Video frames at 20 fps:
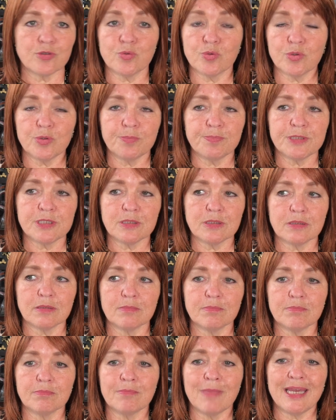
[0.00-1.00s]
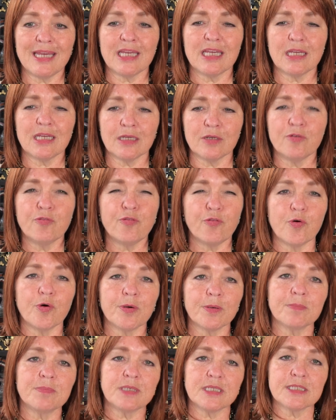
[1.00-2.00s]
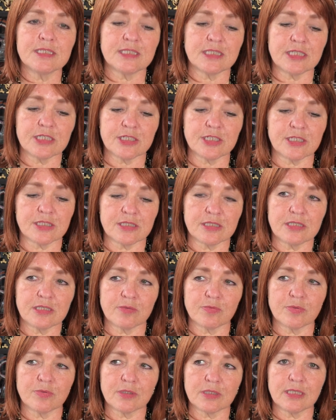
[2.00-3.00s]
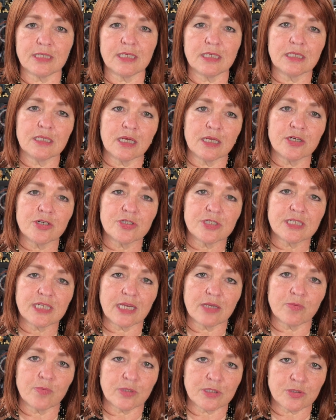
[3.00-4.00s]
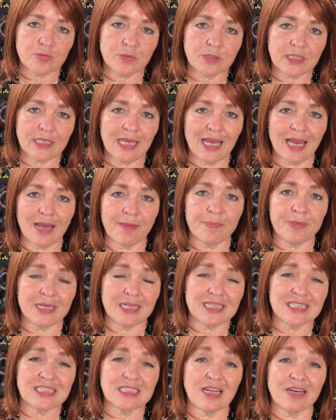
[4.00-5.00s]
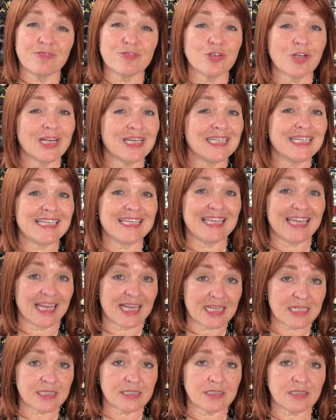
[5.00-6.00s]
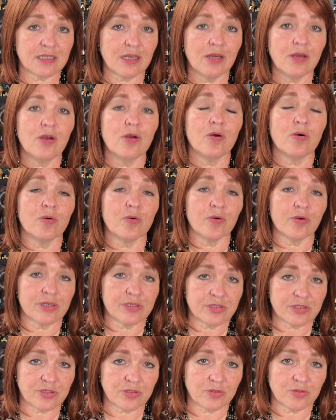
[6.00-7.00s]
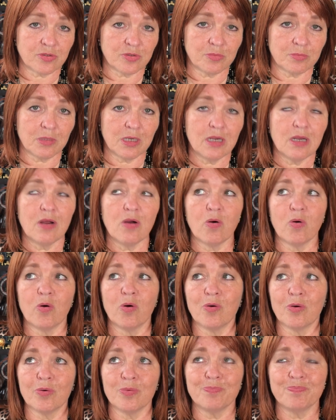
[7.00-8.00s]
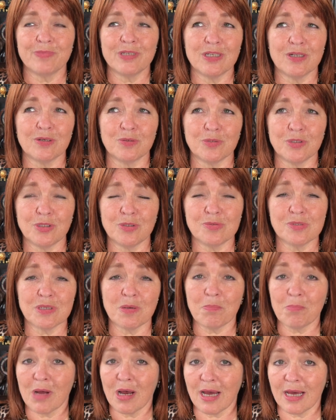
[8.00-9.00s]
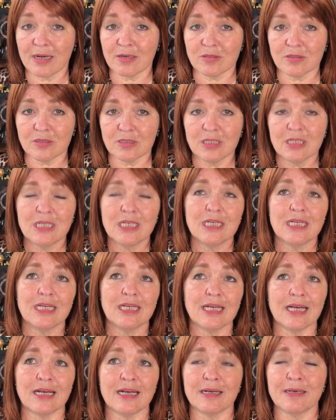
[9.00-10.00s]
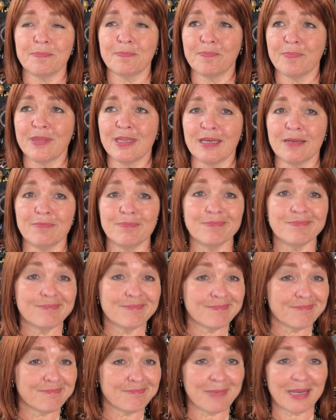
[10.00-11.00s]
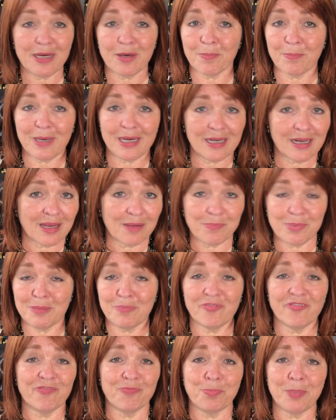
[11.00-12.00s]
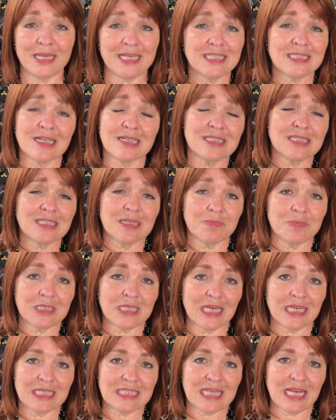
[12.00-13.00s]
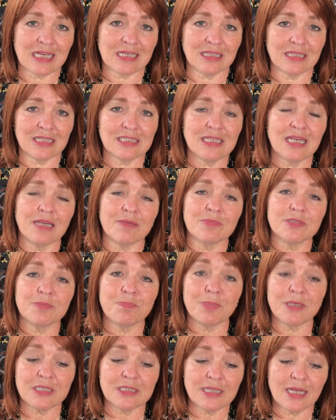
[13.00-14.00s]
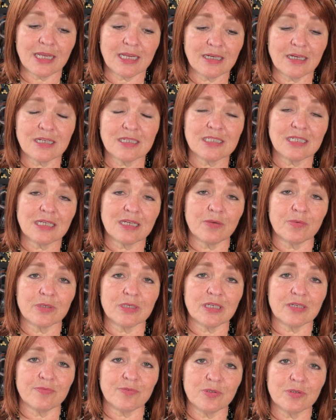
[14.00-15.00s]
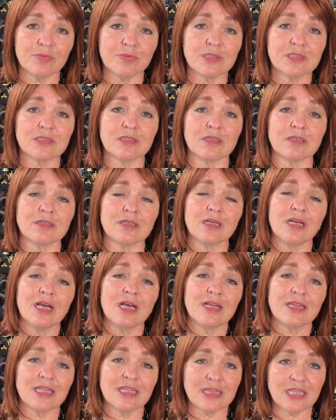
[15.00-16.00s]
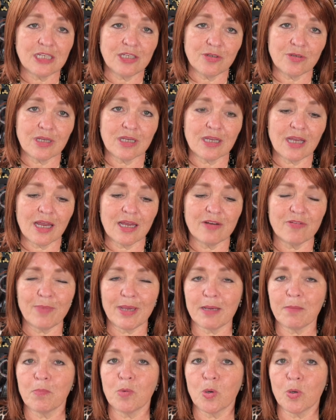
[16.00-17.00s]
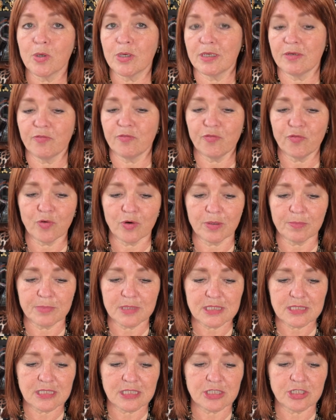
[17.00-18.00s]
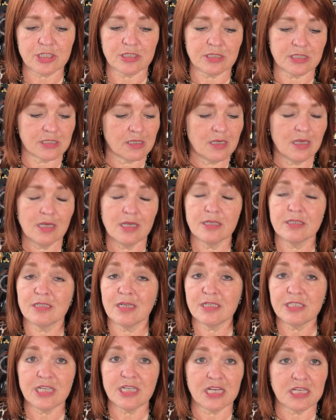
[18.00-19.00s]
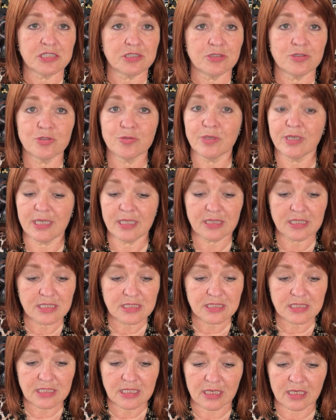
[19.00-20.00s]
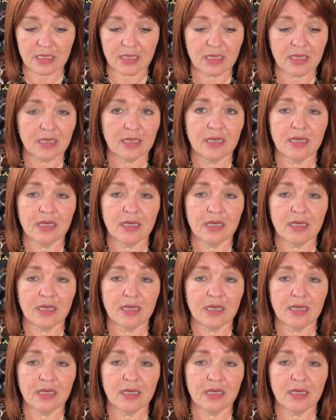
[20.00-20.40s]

groups make informed decisions, to really understand what's really happening instead of trying to guess or assume or use a model that may or may not be based on something exactly the same. But a diagnostic, it will give you a result that then you can kind of make more informed decisions, such as treating the sick.